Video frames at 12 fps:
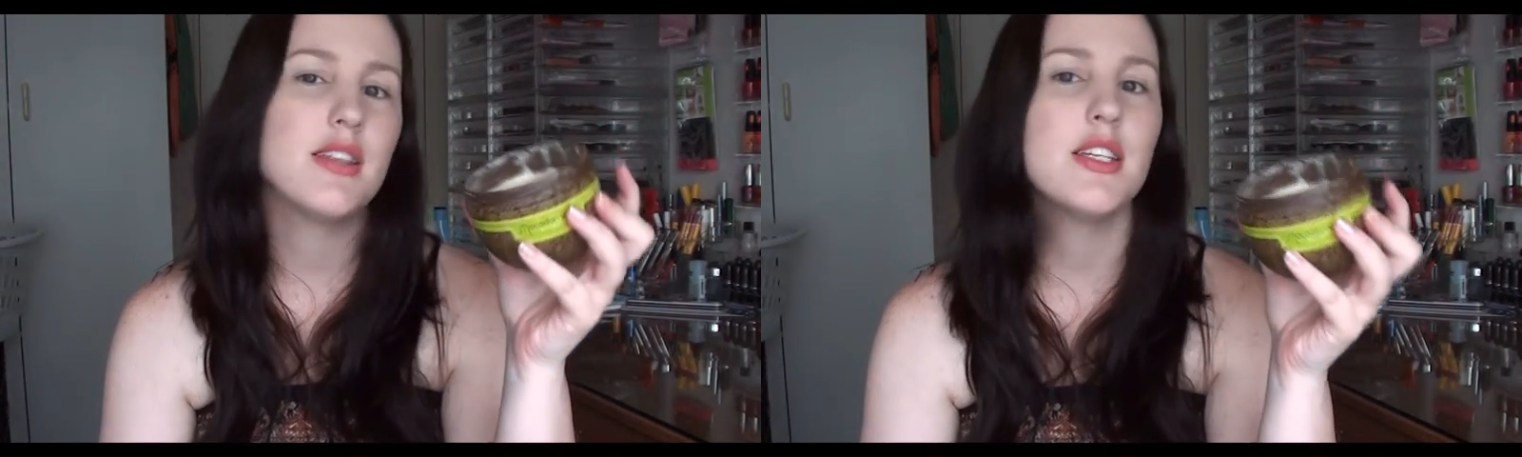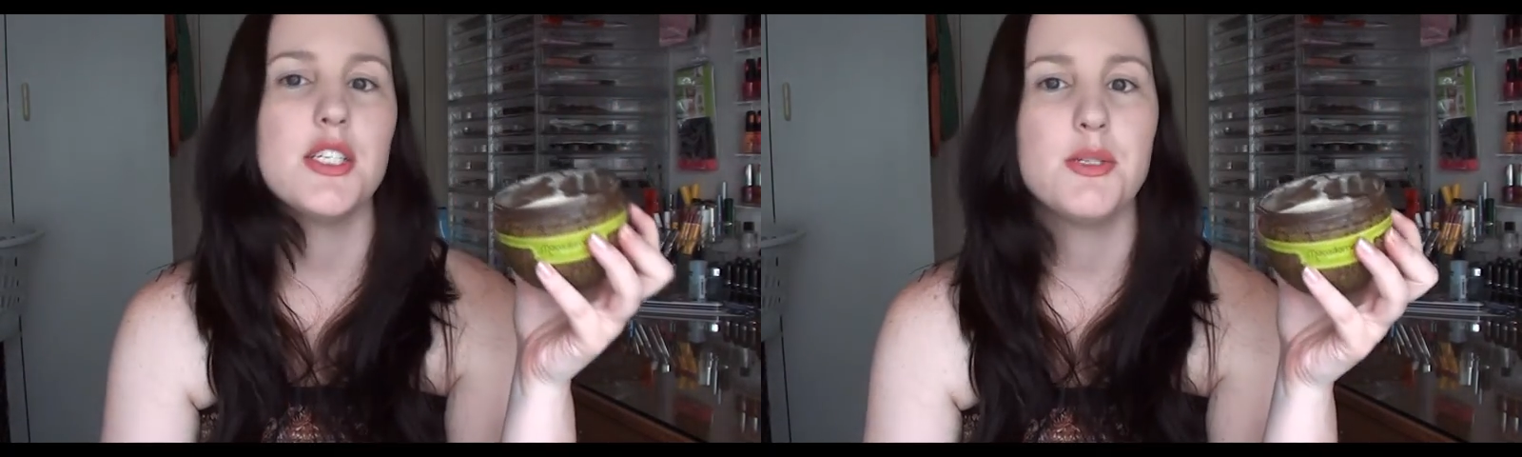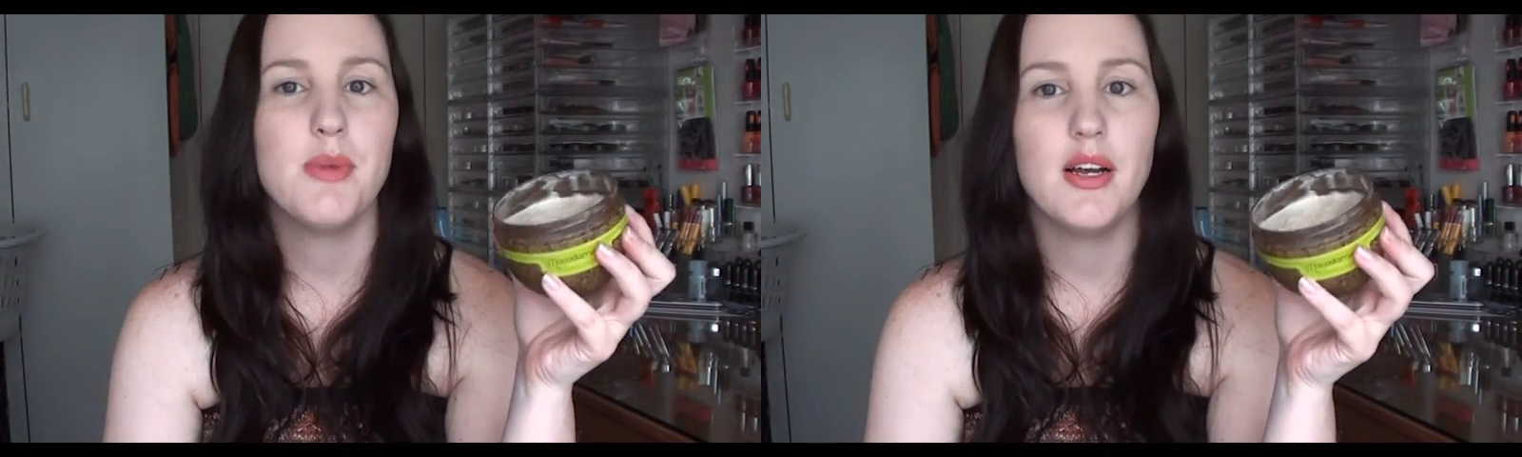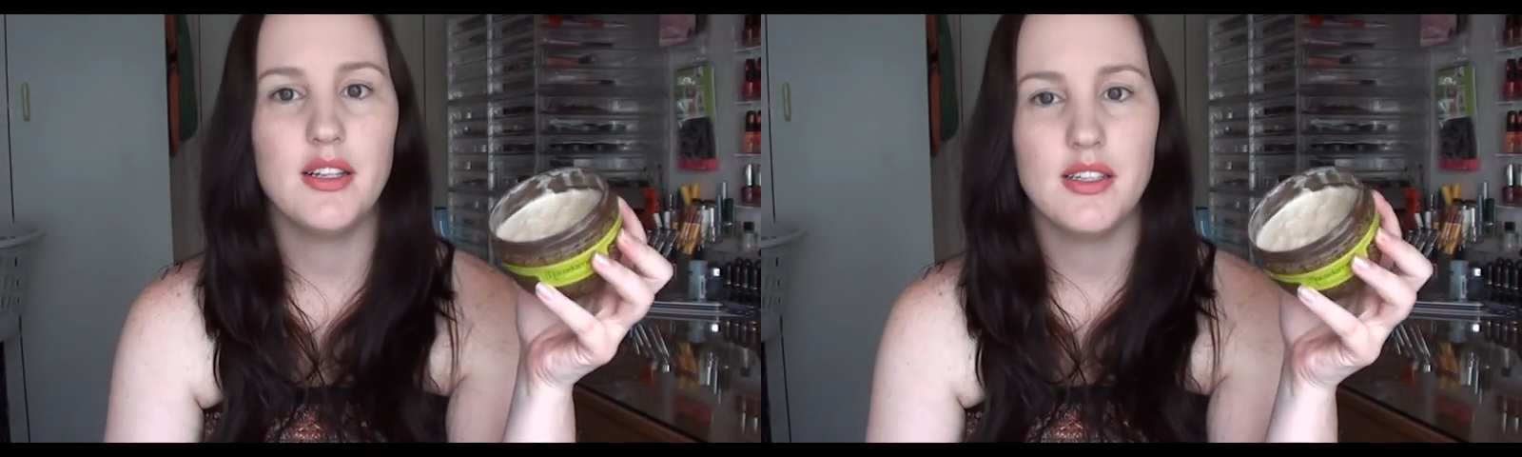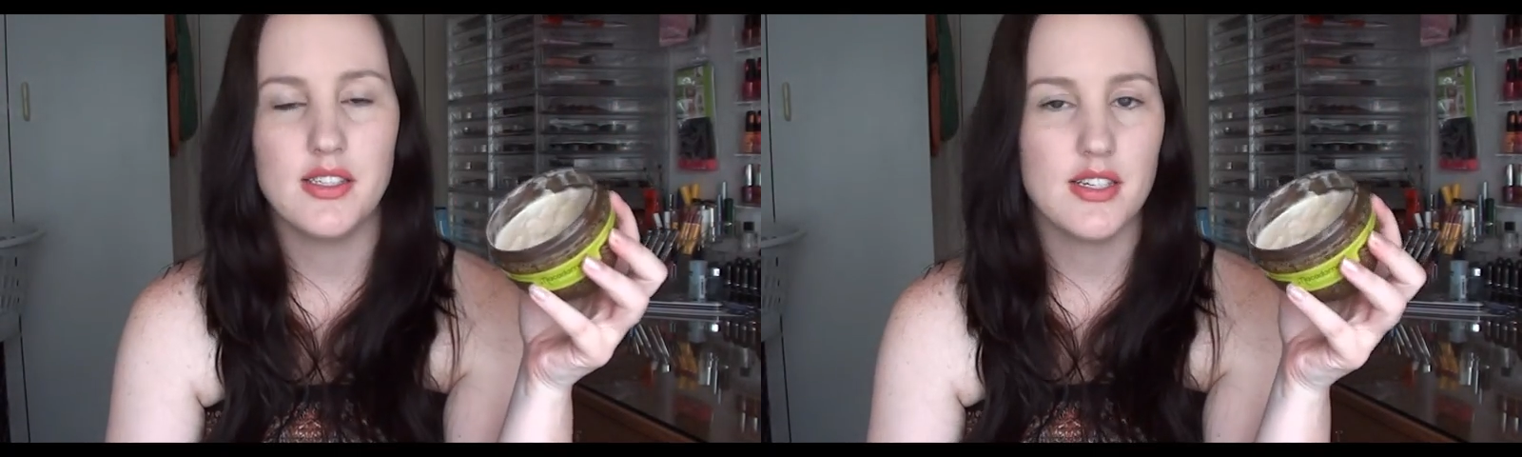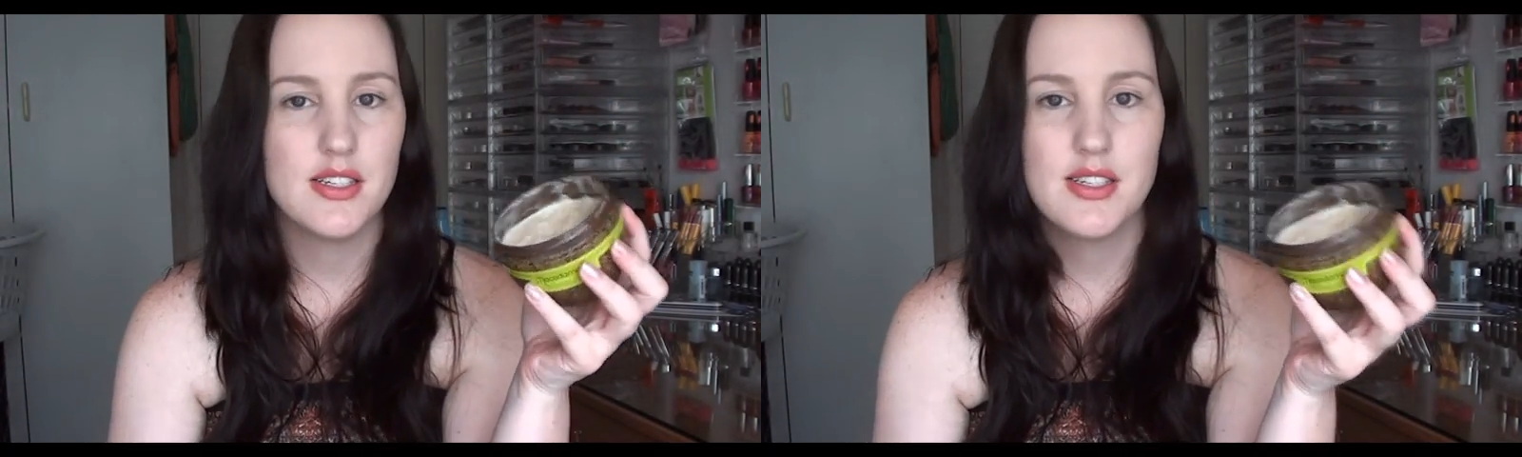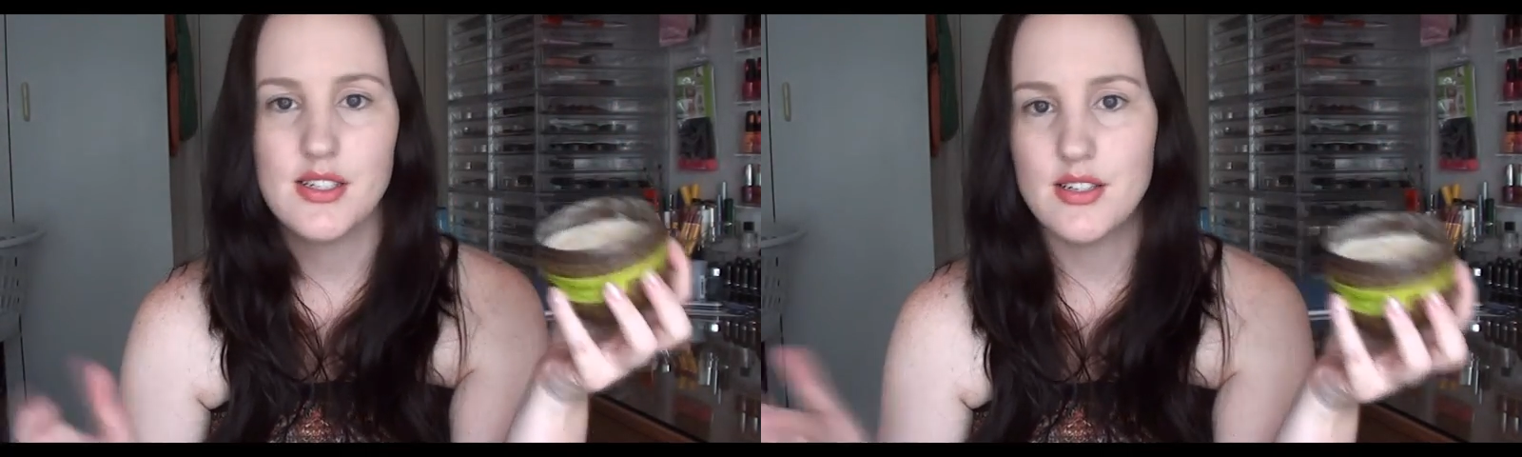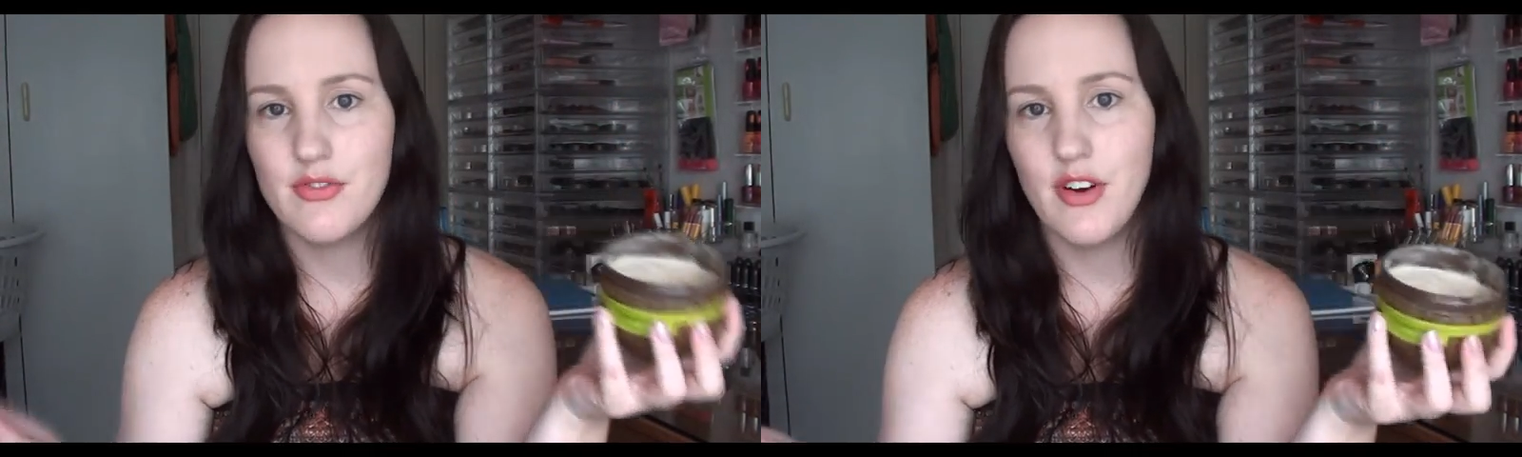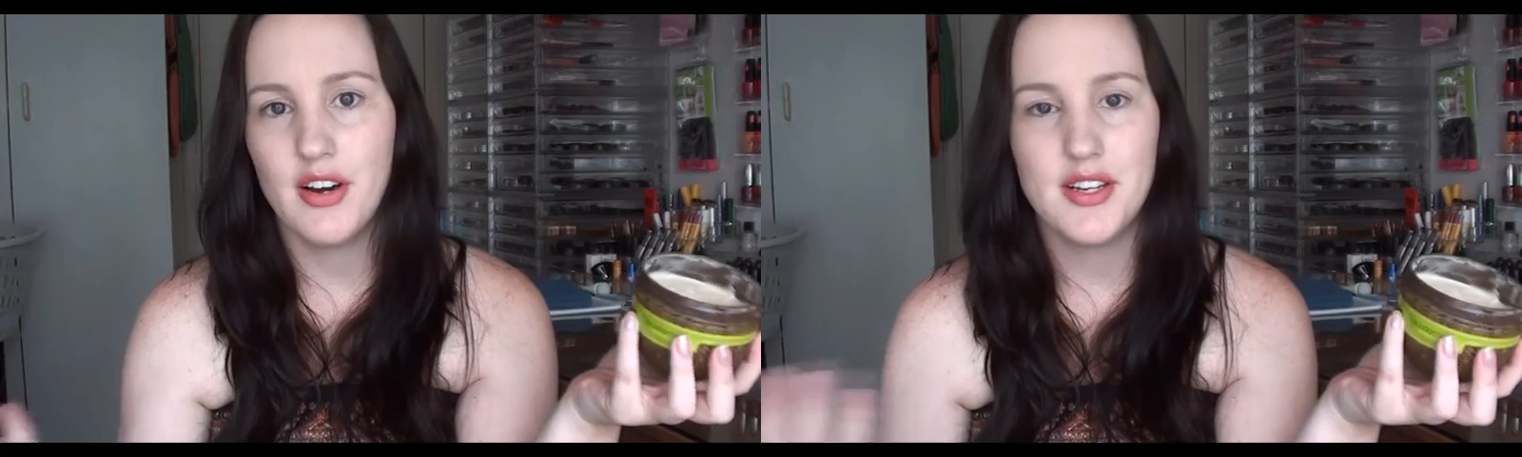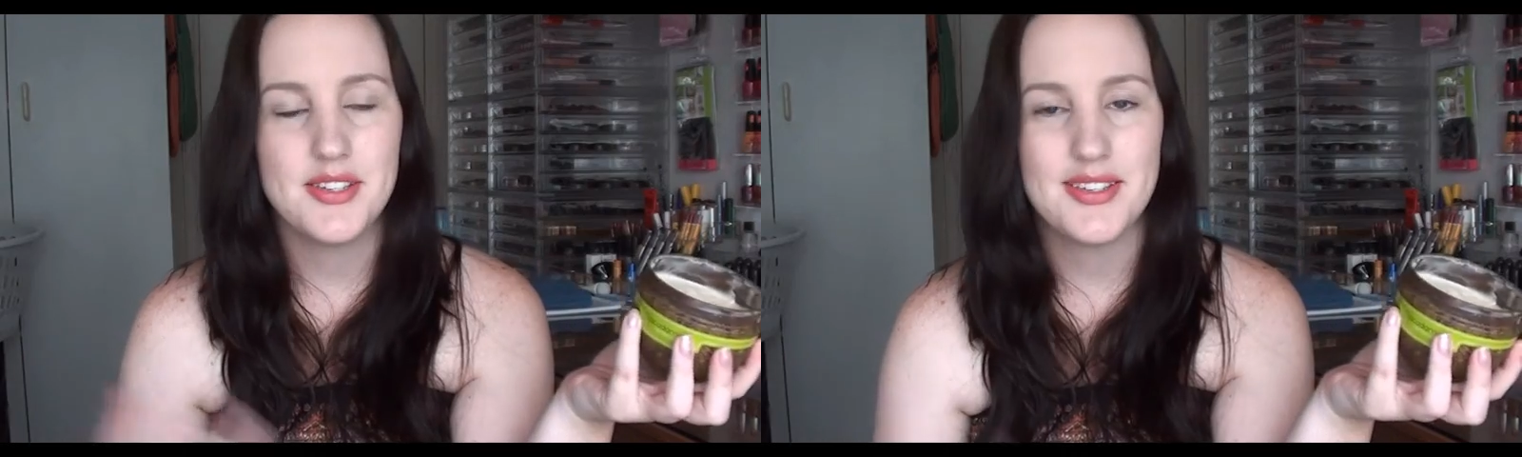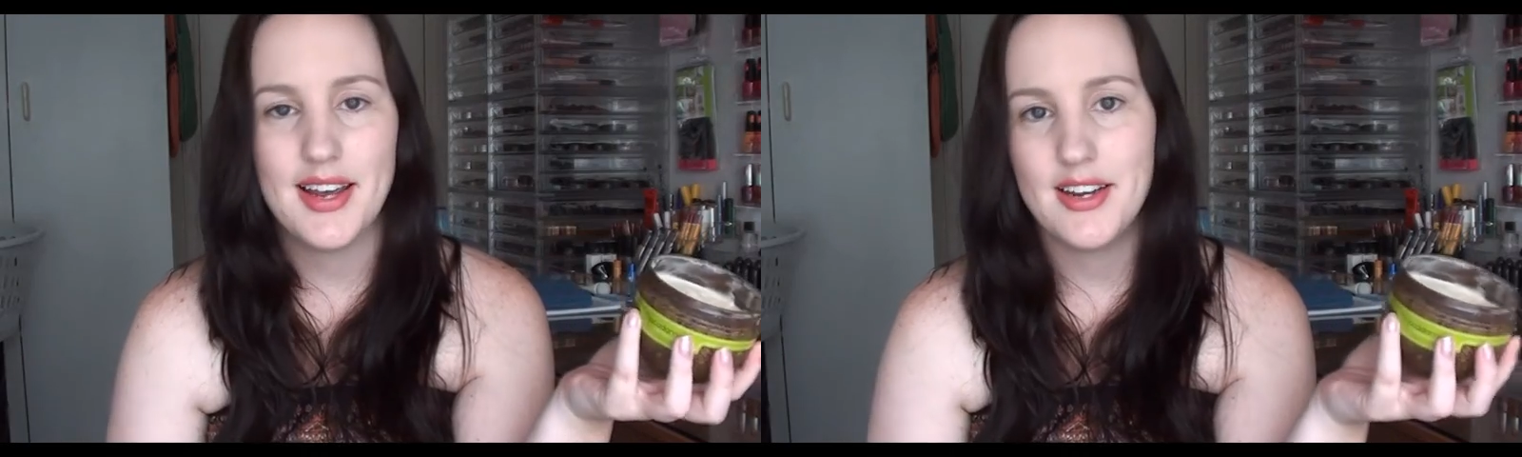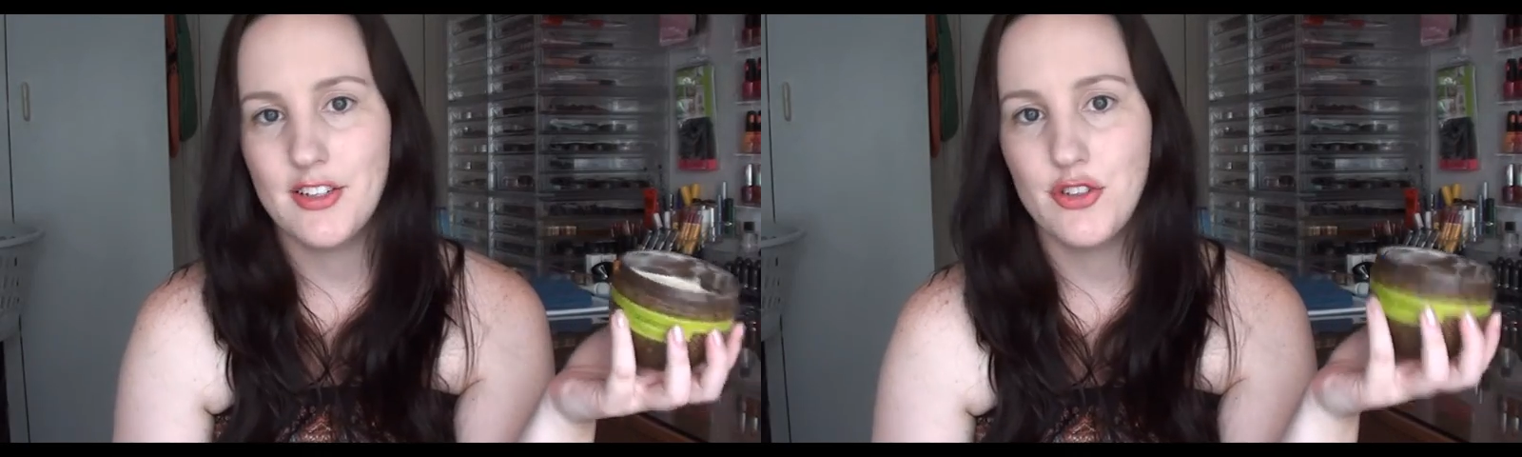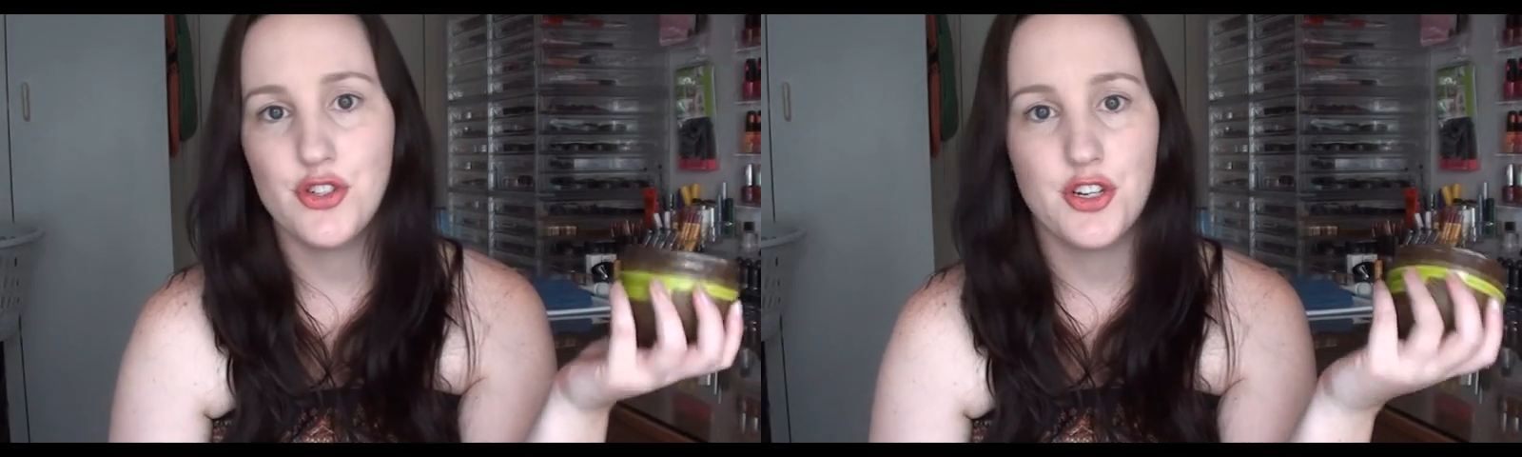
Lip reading: The smell is, it's a very standard